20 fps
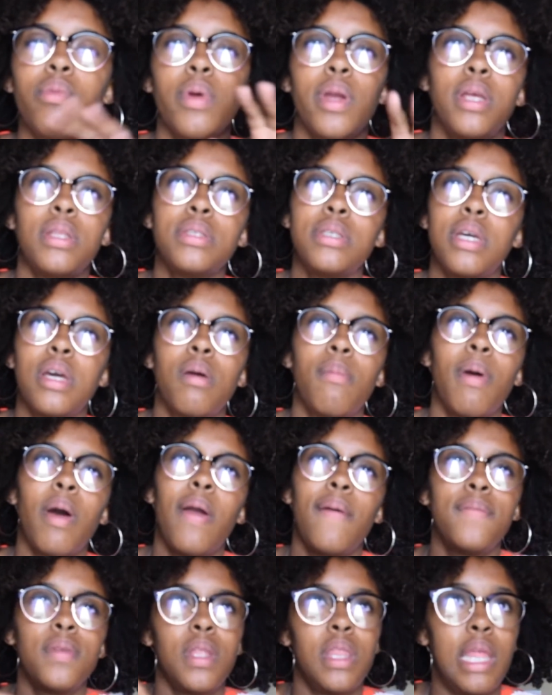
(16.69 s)
ranting about
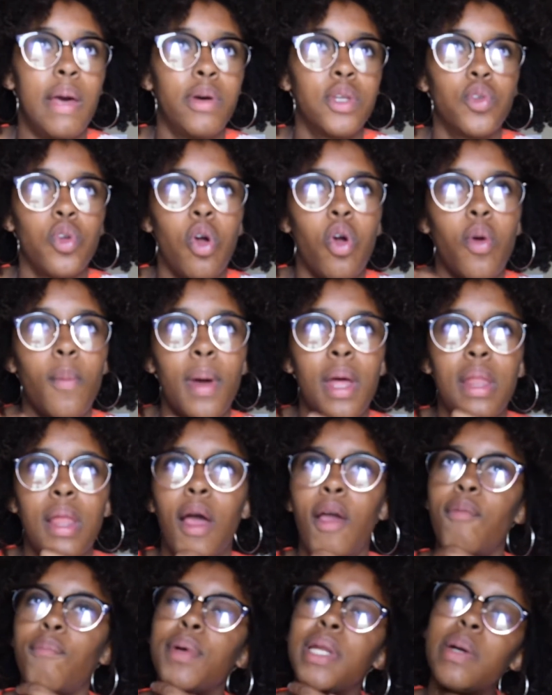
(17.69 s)
everything that was wrong with my
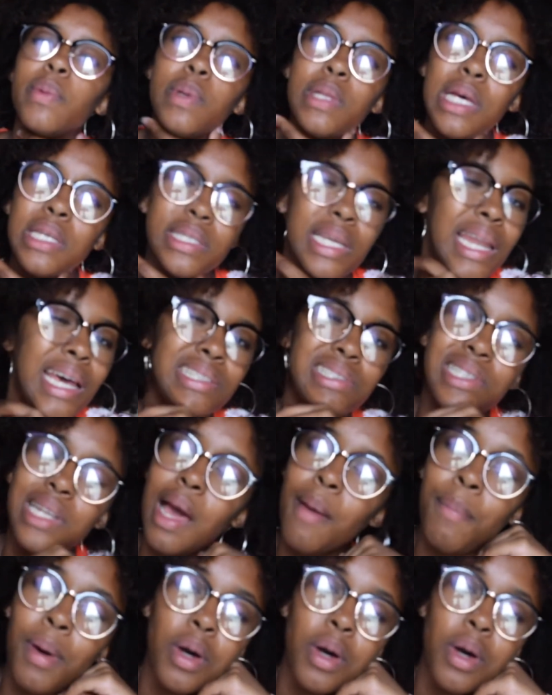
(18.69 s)
life. But I realized that I should not